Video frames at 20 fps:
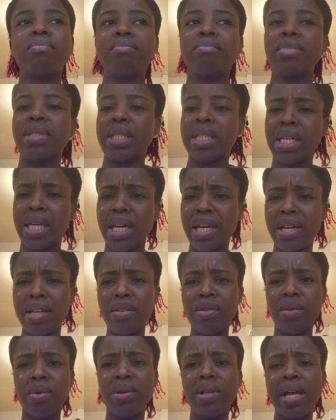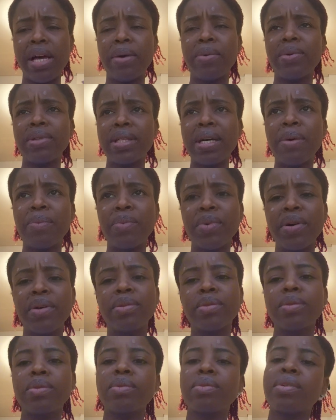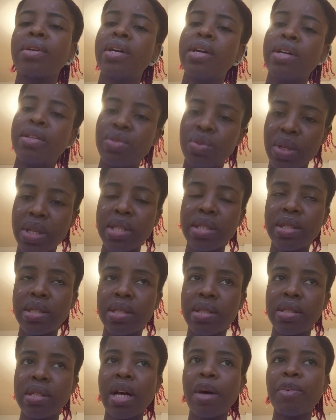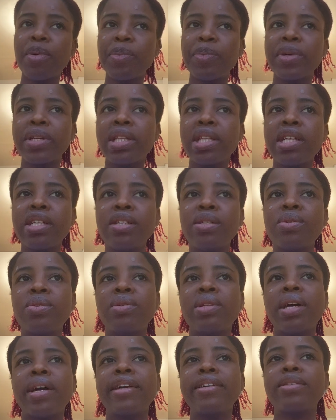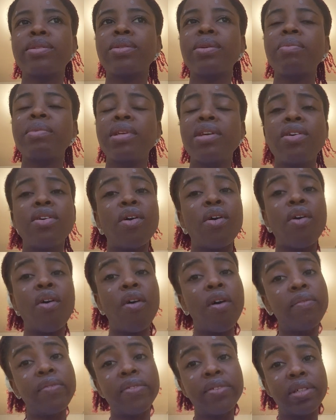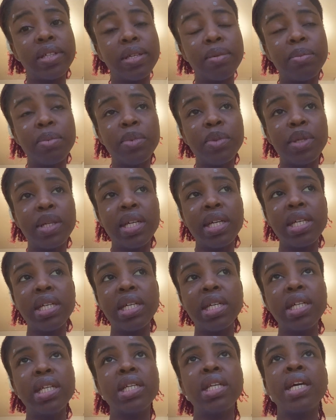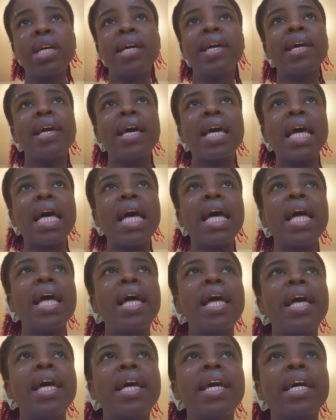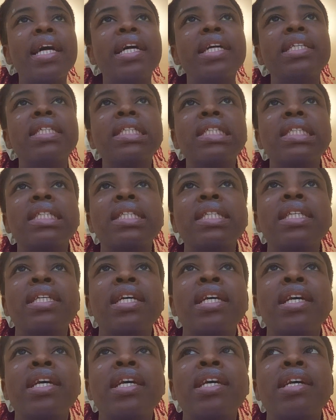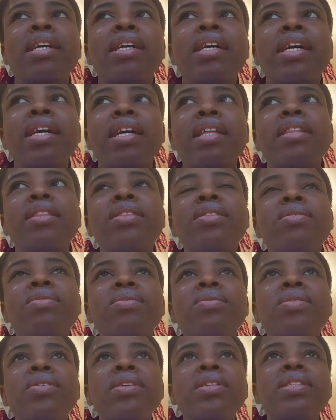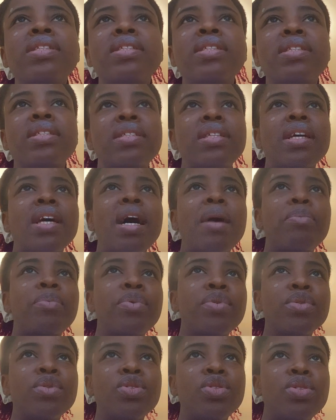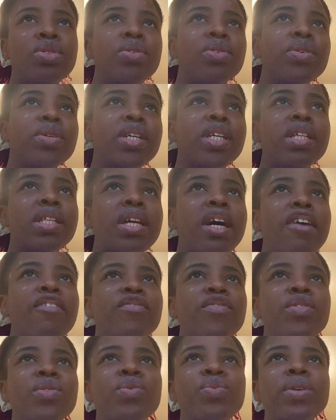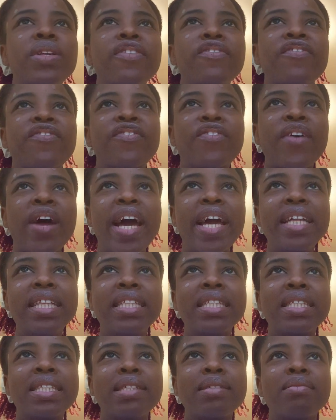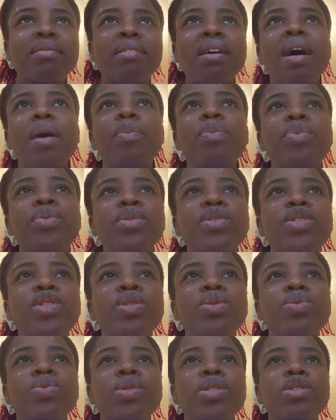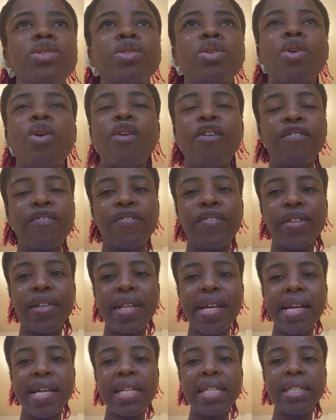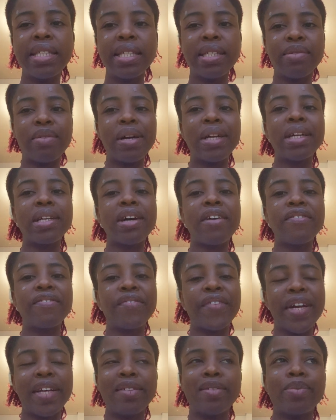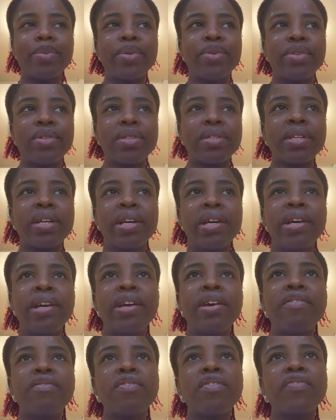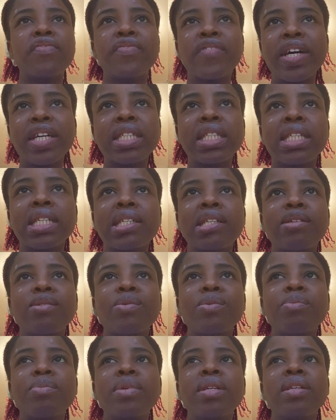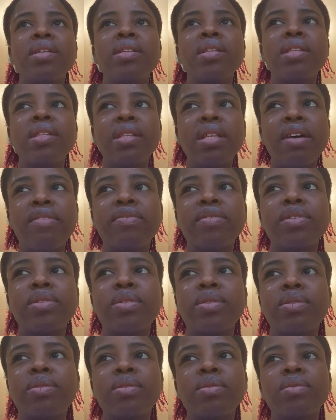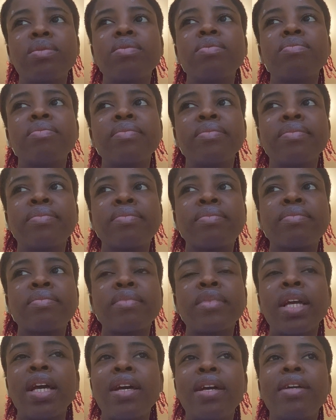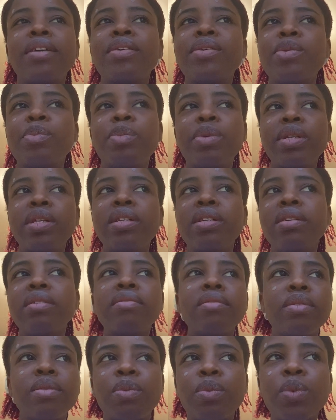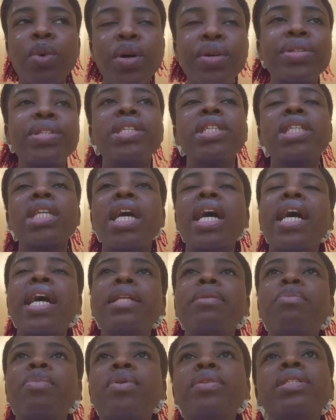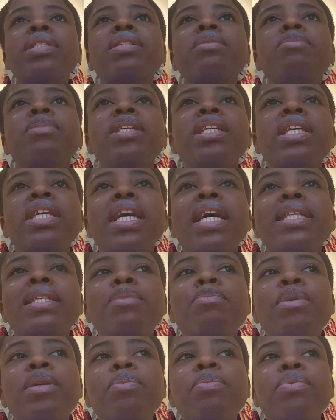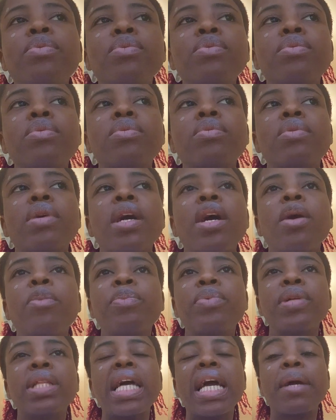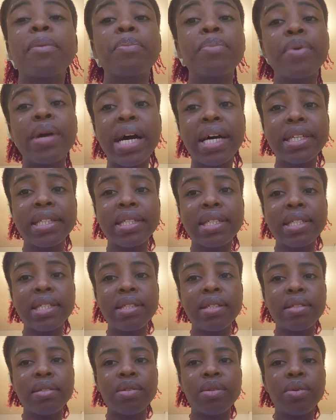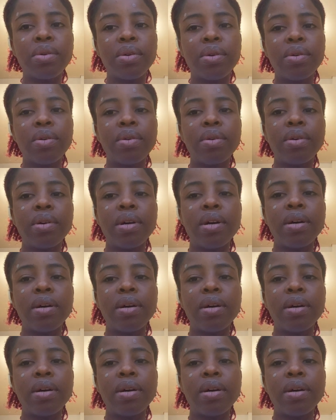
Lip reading: skin or like what I'm wearing. So dress appropriately so that it's something you're comfortable in, and do not approach your interview with fright. Approach it with confidence rather than fright, because if you're frightened, you'll be nervous, you'll be worried, and possibly get people to help you like practice your